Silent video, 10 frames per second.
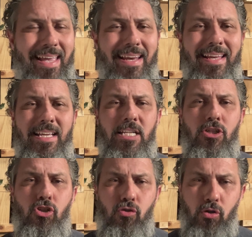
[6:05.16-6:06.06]
it is
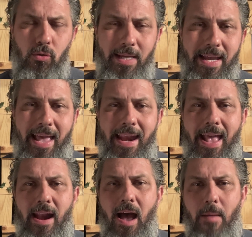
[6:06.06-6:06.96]
truly an
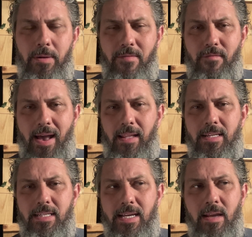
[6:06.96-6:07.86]
ad hominem
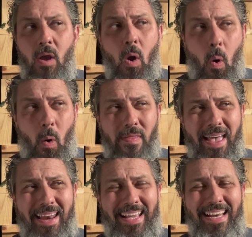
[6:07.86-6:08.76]
fallacy or
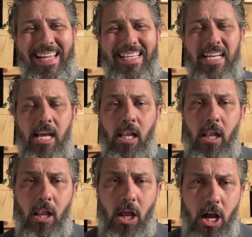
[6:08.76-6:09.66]
that it is
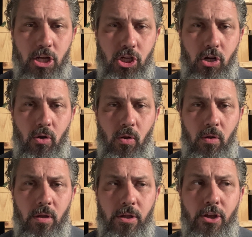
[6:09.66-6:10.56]

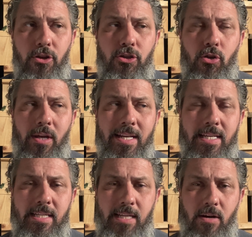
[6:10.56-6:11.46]
illogical to
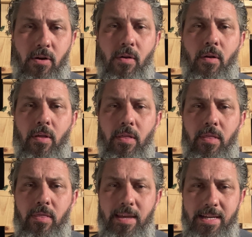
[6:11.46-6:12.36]
consider
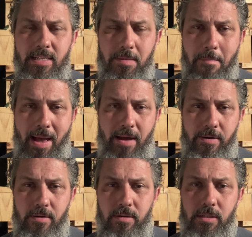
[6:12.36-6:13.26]
these
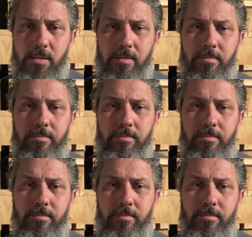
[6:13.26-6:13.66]
matters.